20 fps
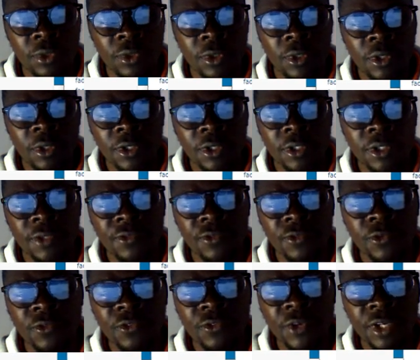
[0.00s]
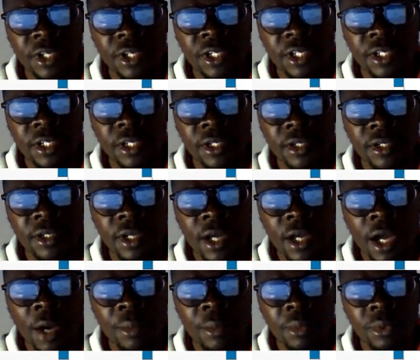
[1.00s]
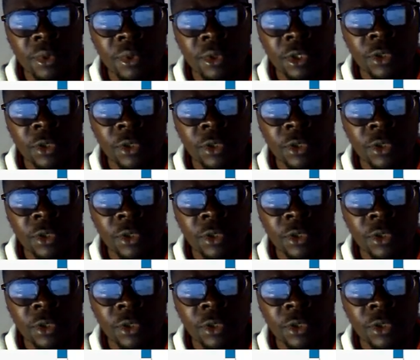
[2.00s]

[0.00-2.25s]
If you fade in up, it will